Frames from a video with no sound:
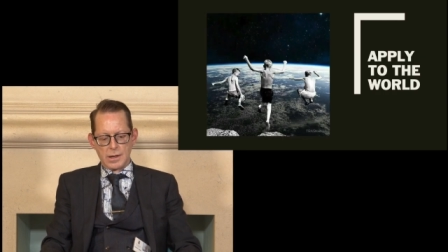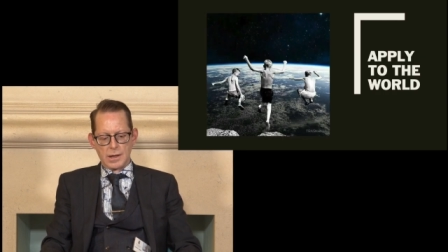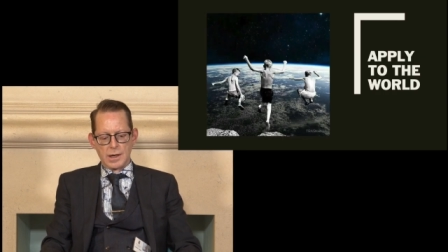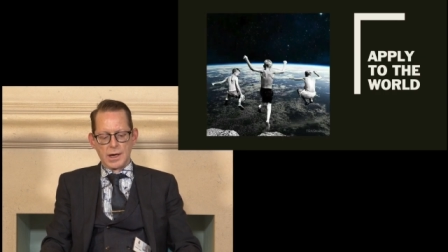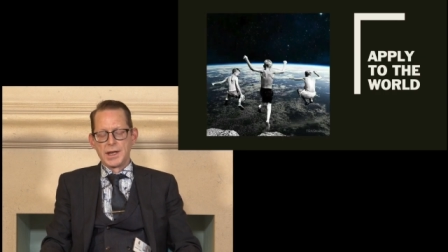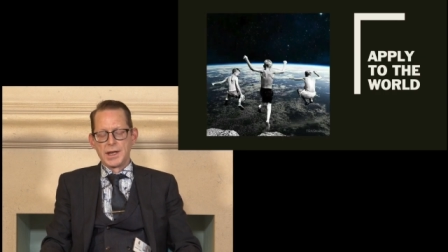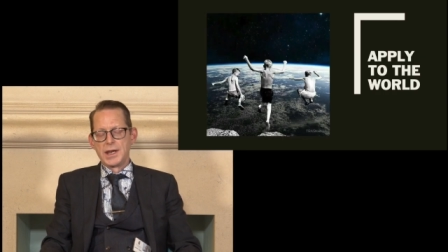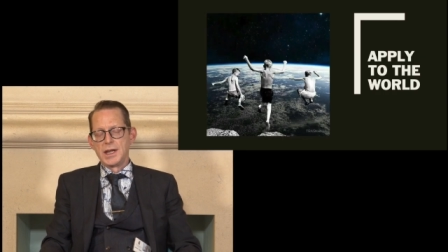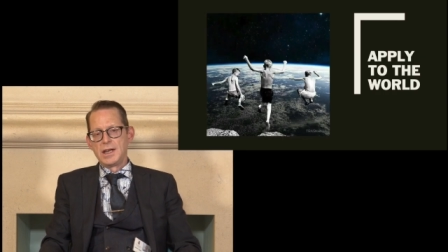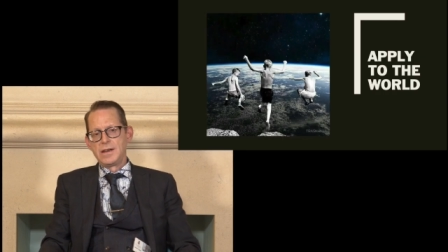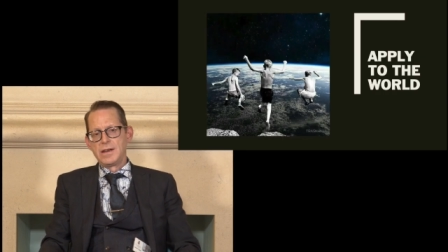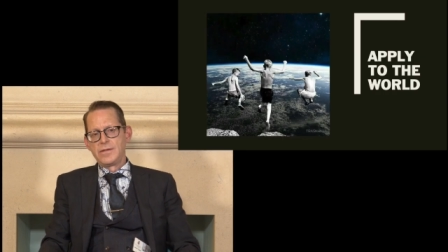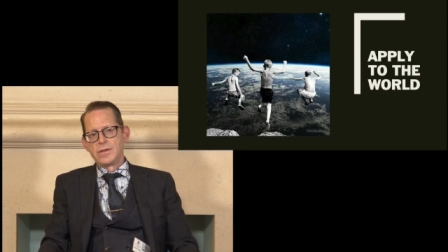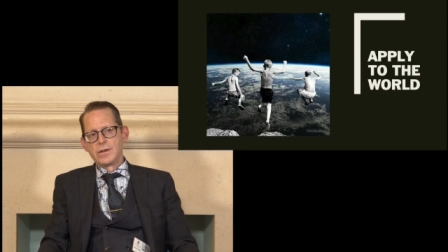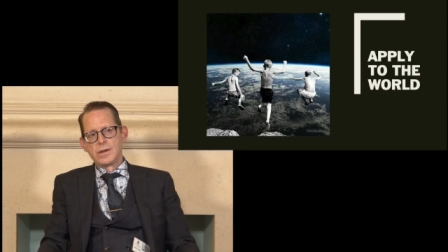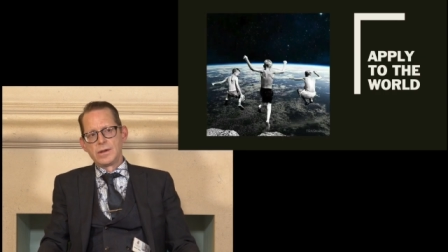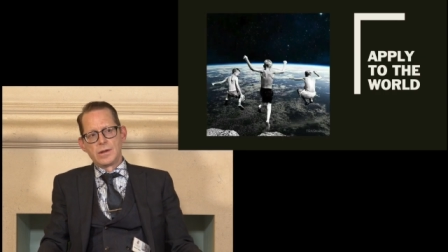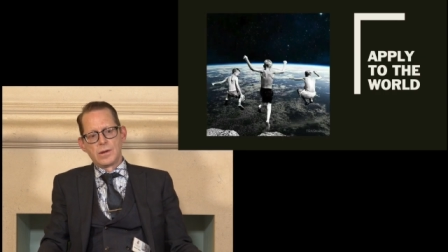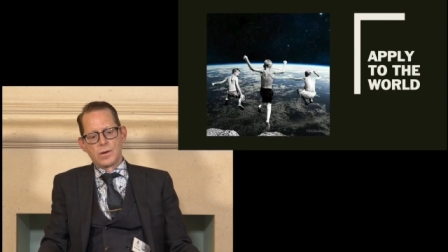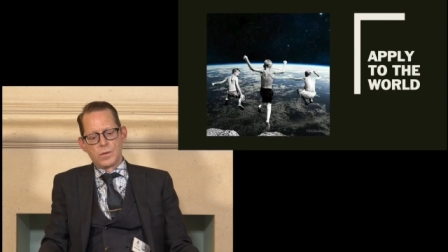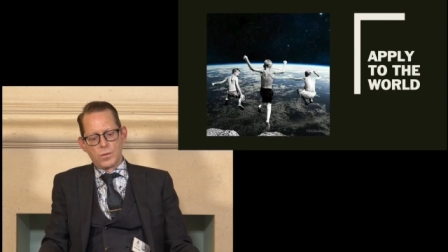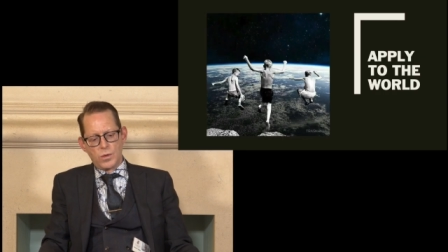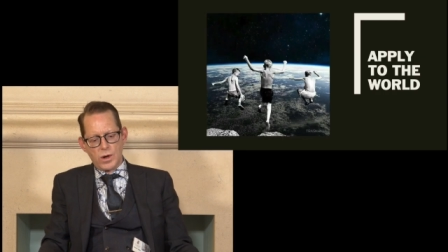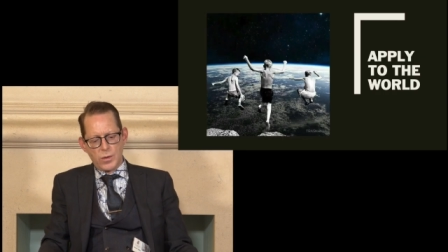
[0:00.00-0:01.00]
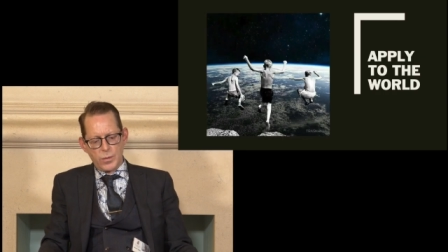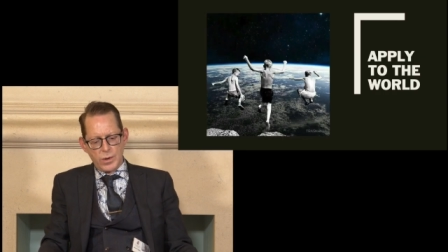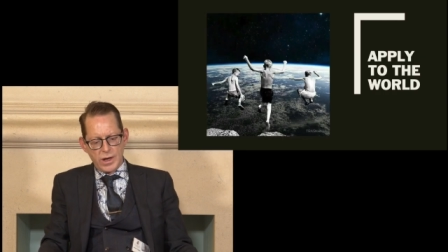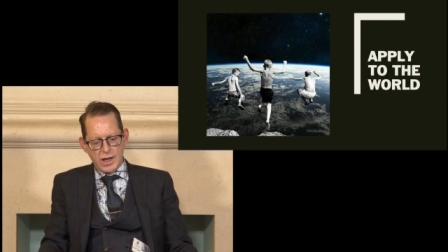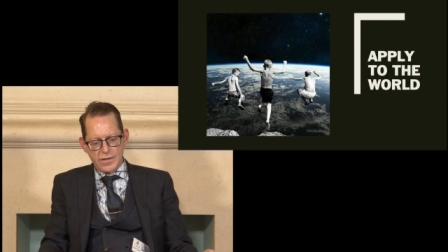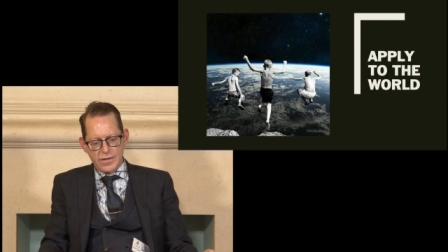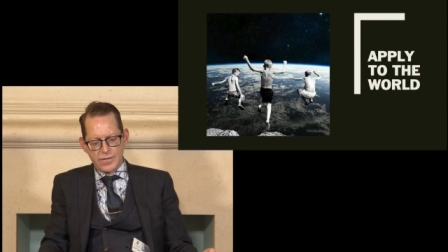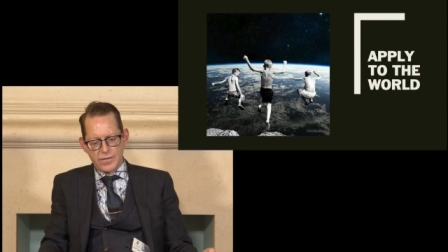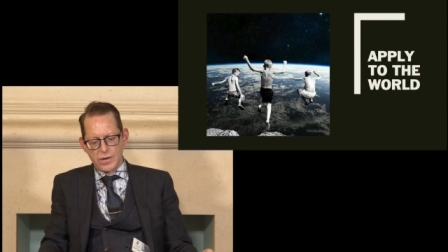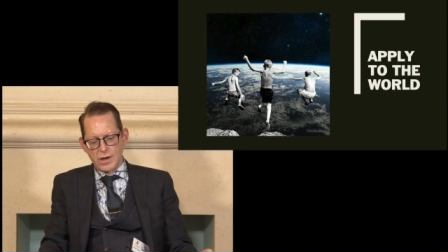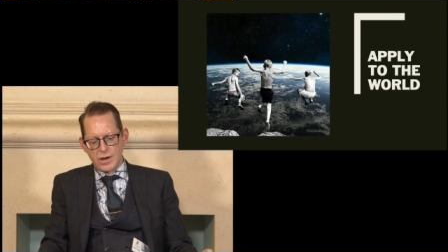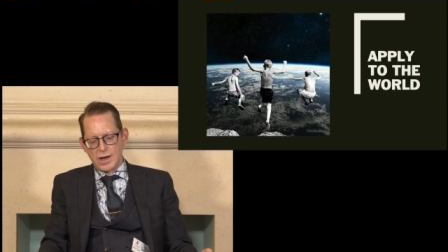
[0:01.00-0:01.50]
And even when we
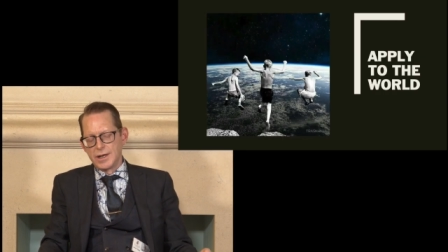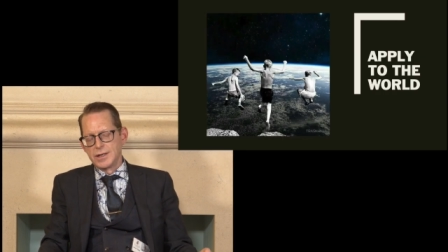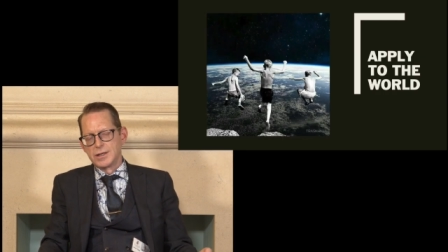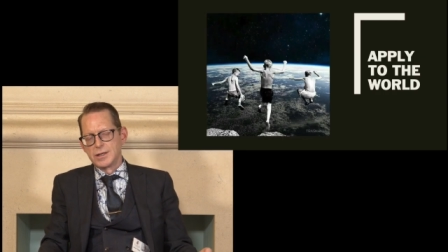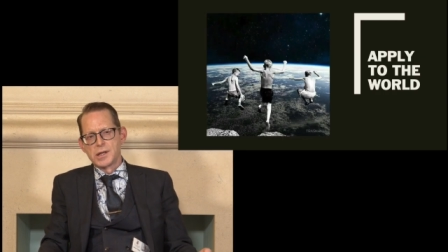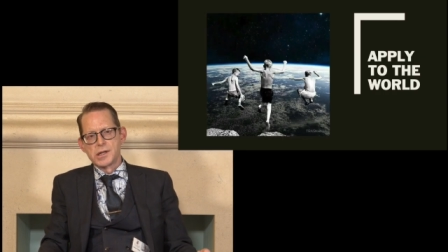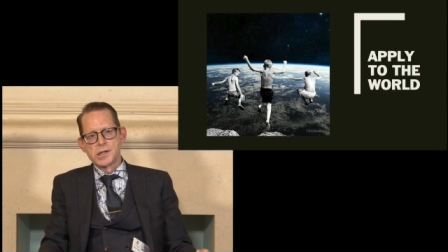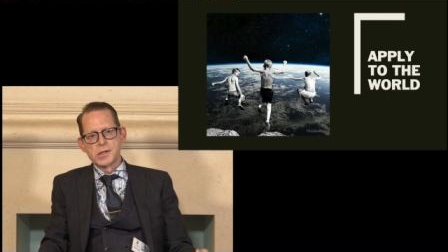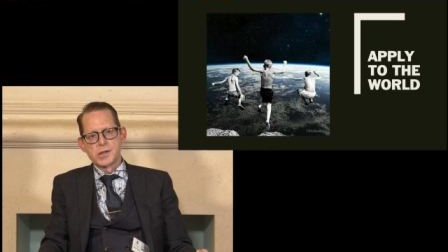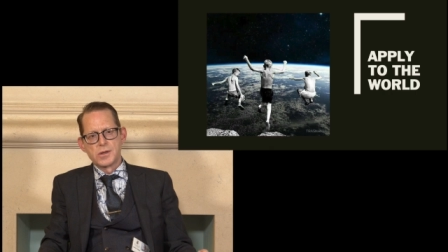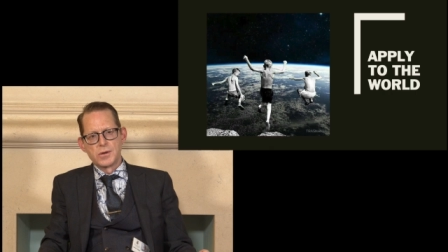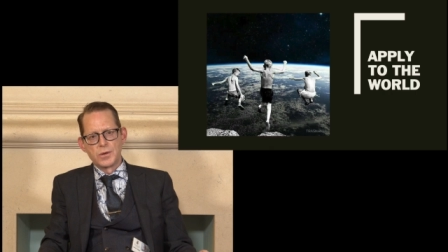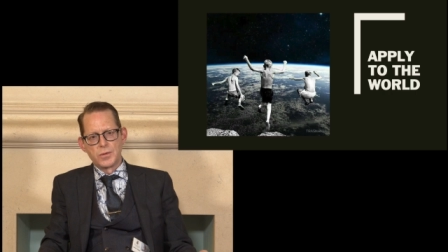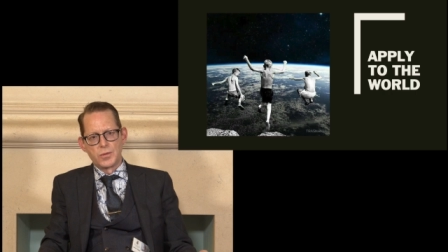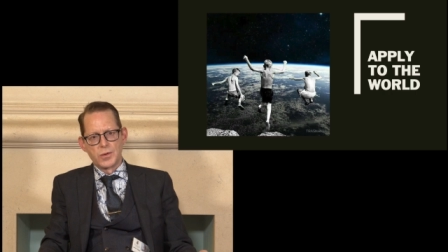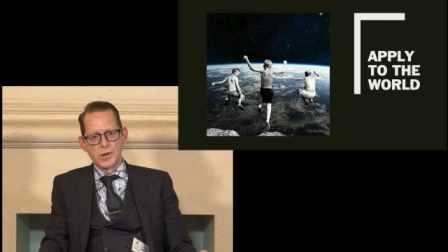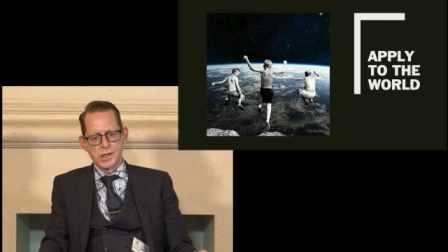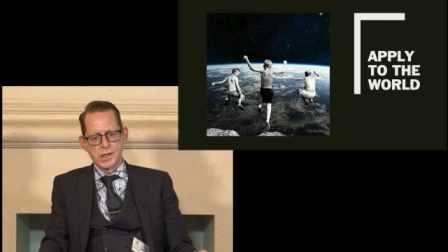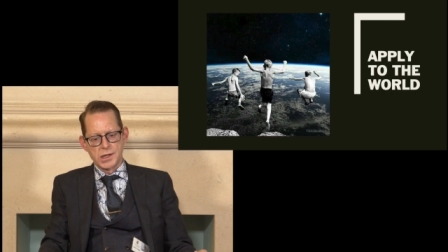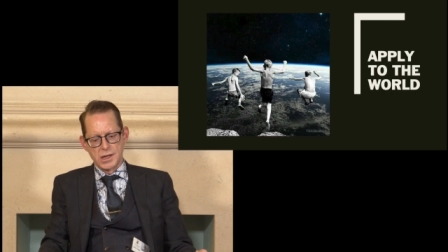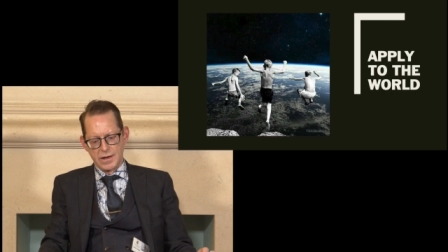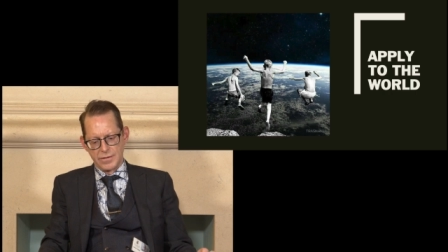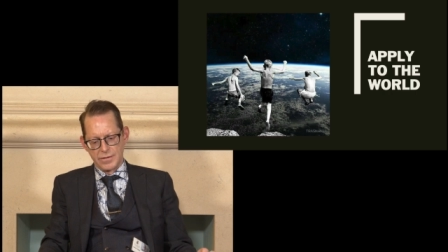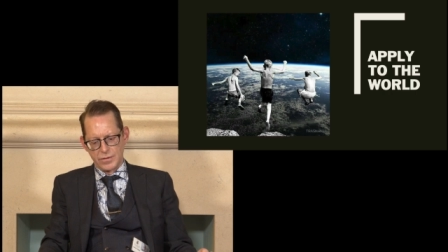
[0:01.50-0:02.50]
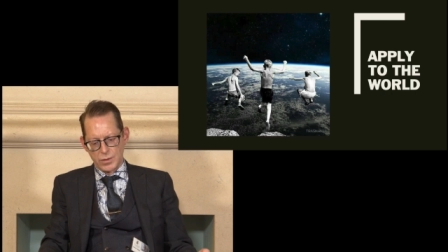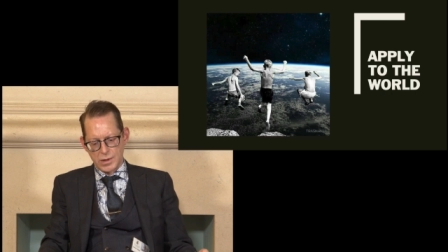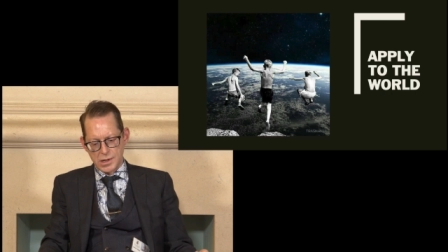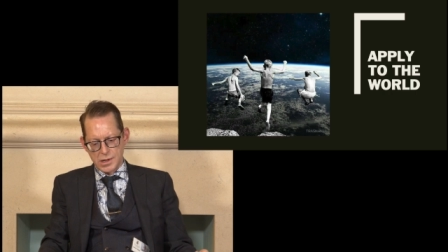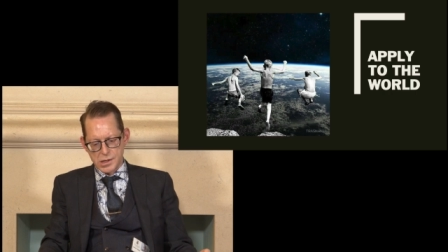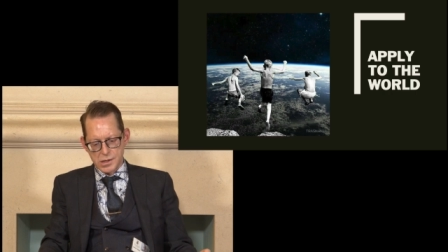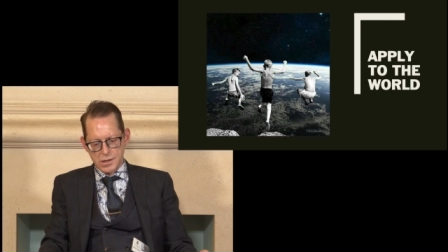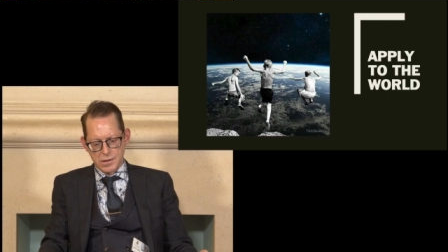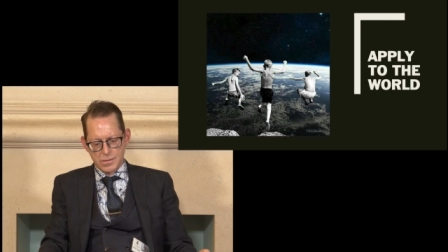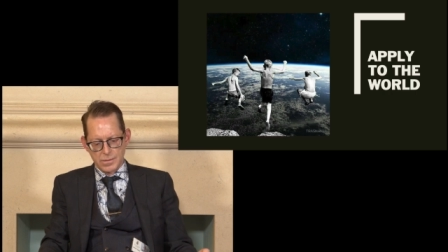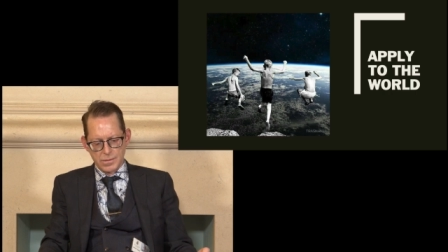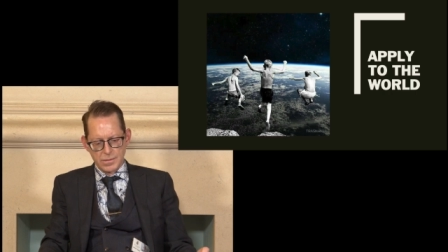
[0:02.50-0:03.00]
have understood received
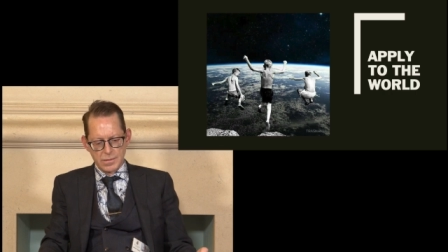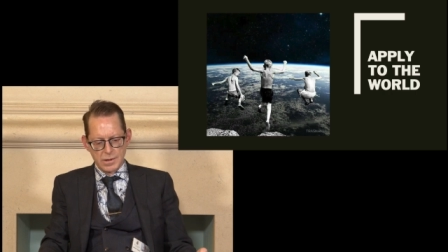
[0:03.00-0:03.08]
wisdom